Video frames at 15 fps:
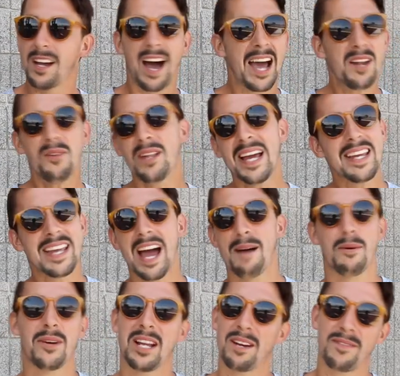I don't like
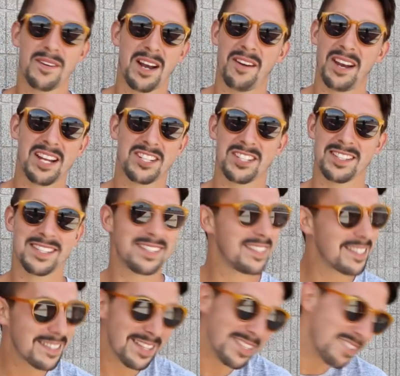Gabo here for narrations. It
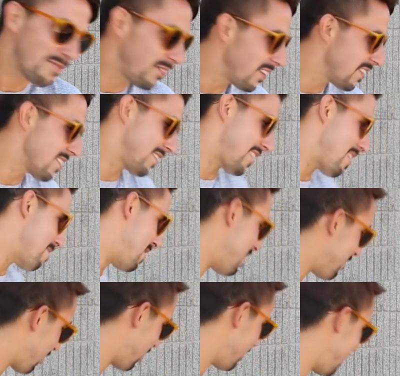just doesn't feel the same anymore.